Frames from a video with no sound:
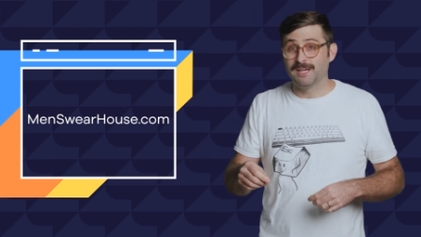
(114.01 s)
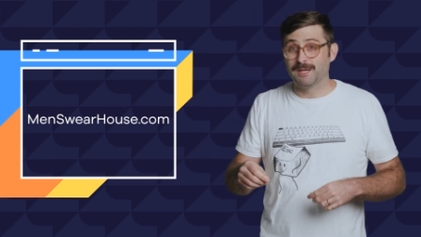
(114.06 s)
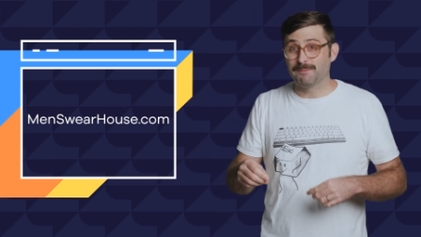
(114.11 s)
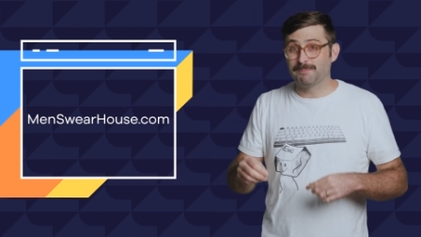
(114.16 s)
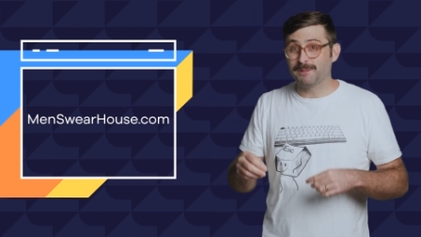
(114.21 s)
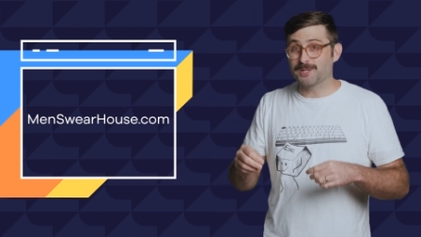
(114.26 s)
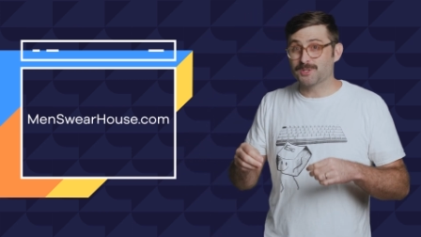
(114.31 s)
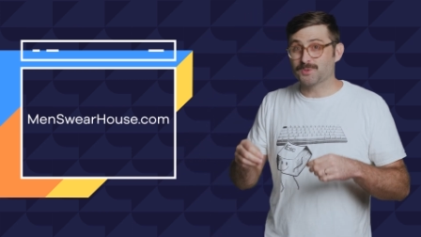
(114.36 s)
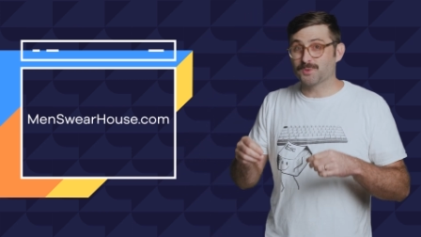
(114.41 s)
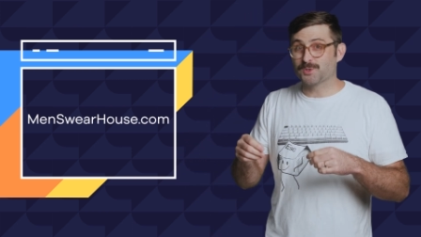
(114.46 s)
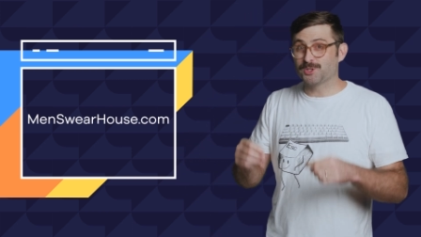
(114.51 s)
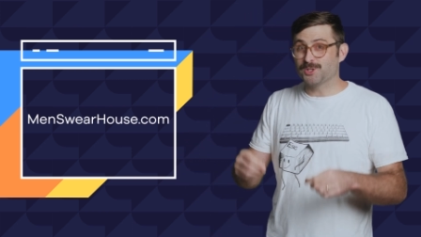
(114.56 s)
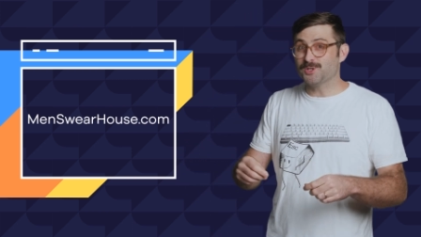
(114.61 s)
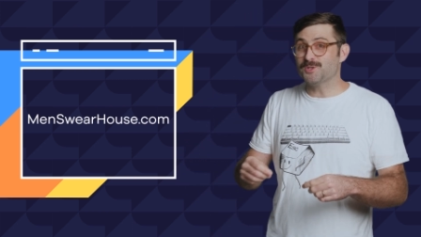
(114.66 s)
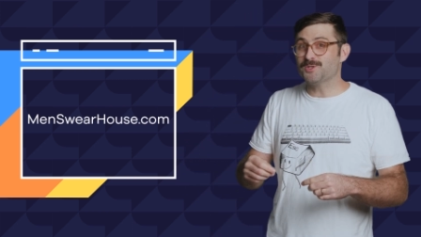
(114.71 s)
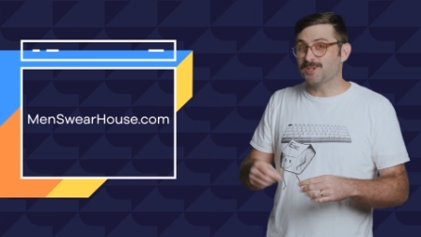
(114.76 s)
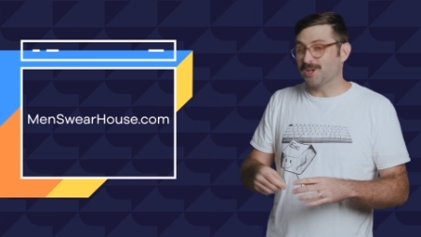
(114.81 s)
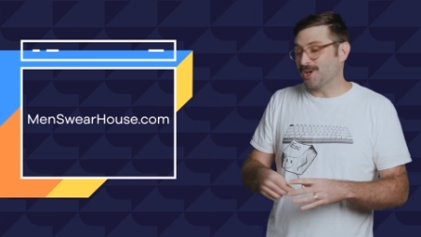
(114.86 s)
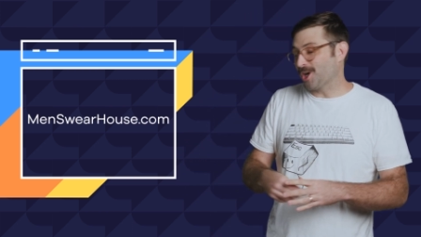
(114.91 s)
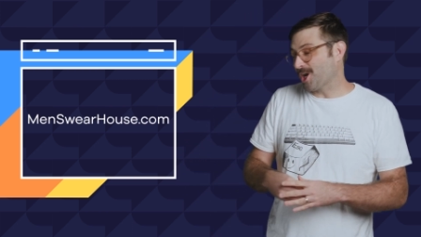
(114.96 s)
a place where
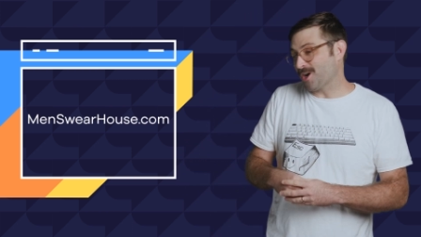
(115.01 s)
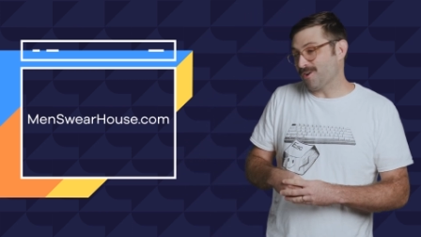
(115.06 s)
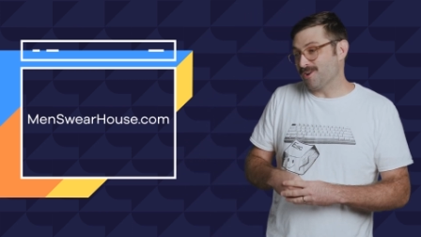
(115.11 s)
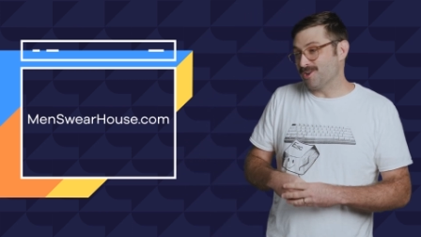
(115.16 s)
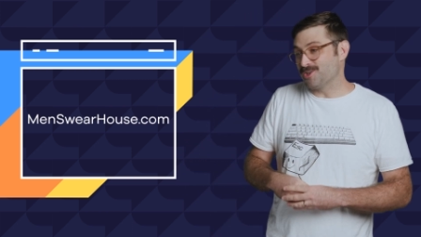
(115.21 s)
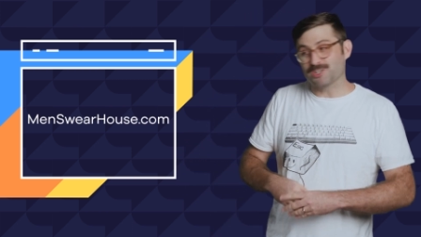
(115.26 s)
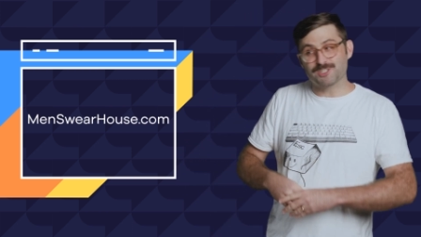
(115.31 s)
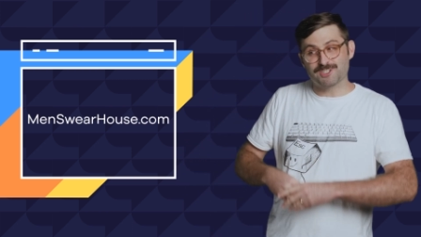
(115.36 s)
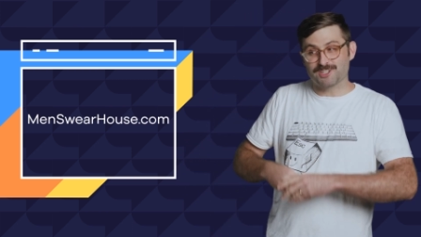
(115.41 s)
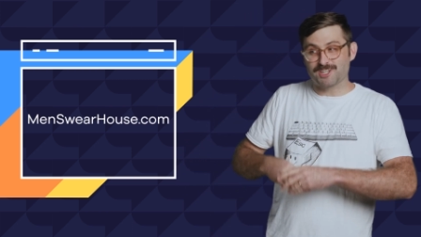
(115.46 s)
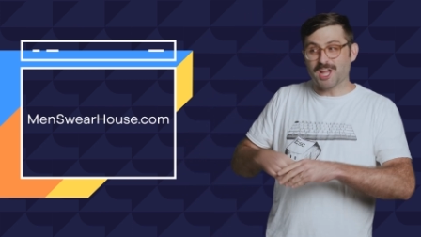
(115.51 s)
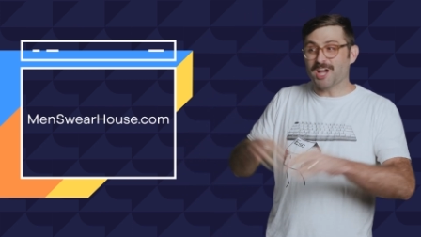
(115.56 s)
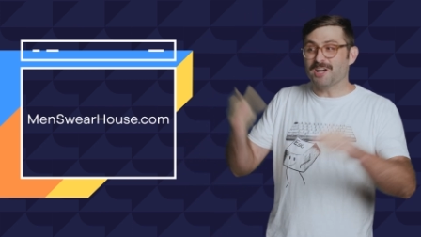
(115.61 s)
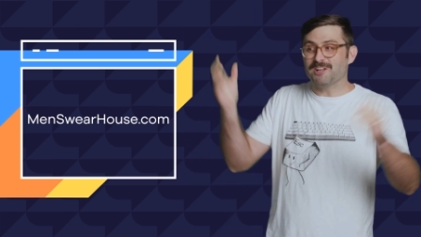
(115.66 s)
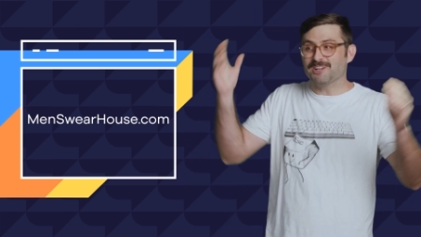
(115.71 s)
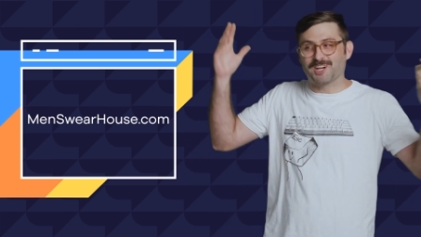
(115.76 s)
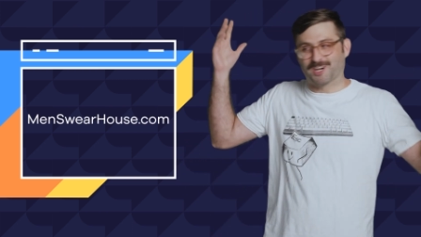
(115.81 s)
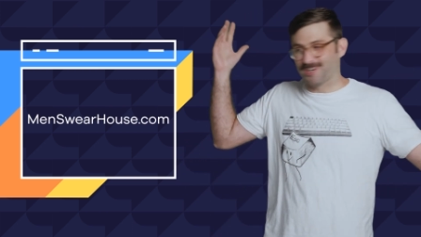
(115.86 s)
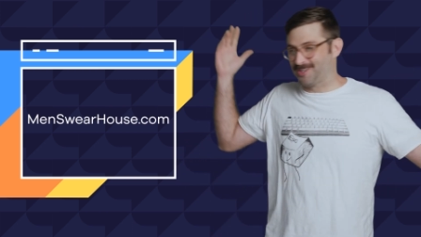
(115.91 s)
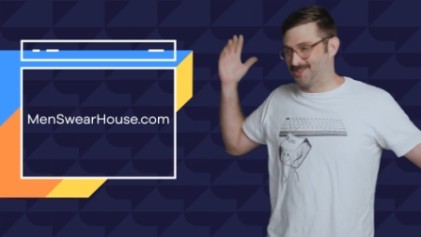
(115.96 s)
dudes can go and just
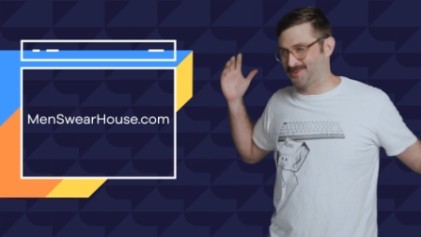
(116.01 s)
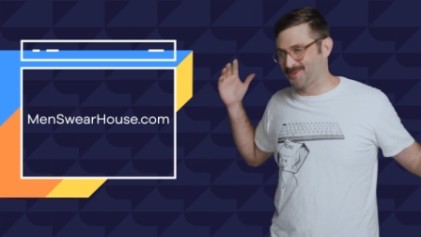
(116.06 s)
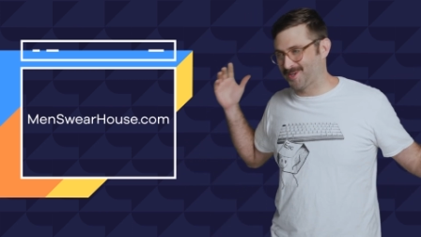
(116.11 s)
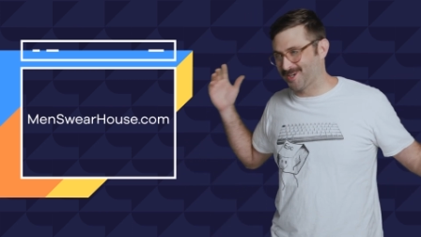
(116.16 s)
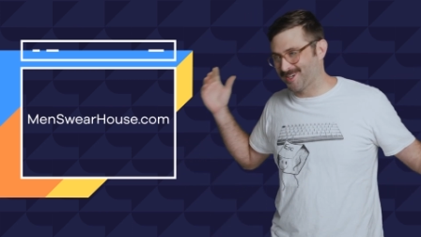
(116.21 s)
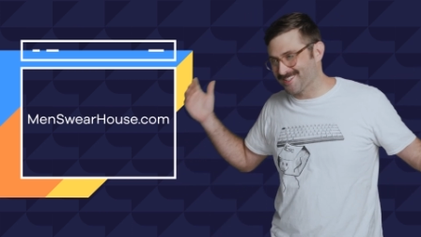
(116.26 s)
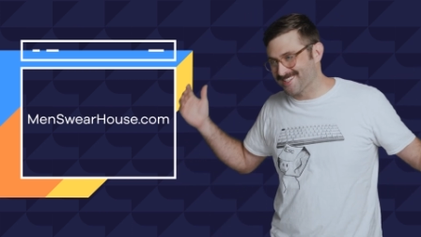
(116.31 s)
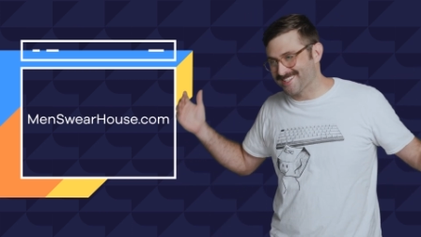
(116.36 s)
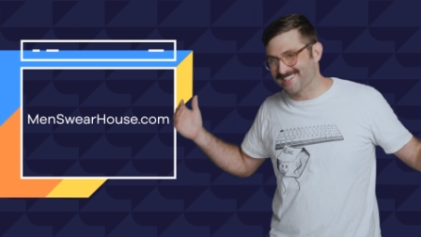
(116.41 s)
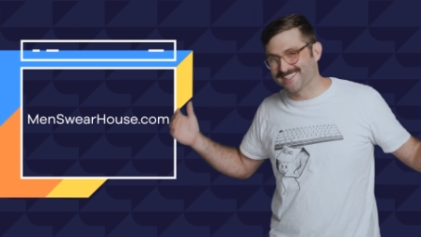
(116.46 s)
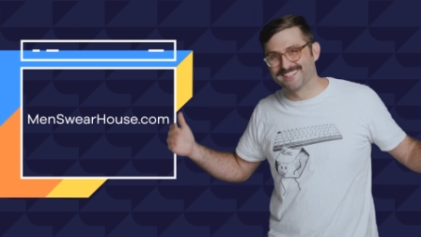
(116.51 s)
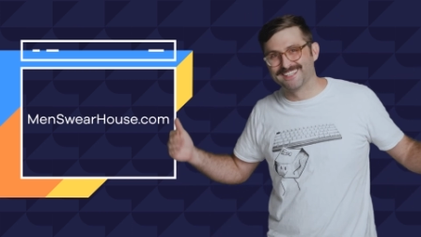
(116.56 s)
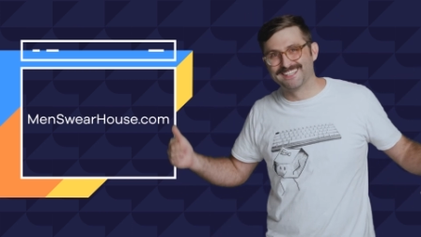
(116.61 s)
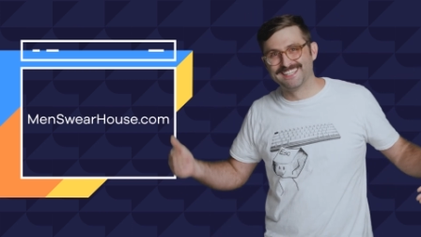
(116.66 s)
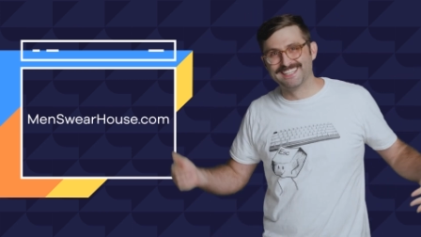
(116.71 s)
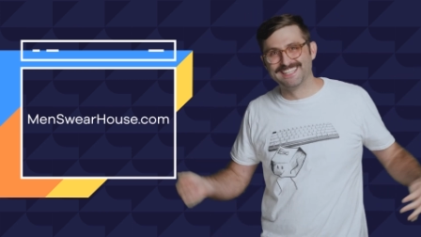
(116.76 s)
yell curse words. No.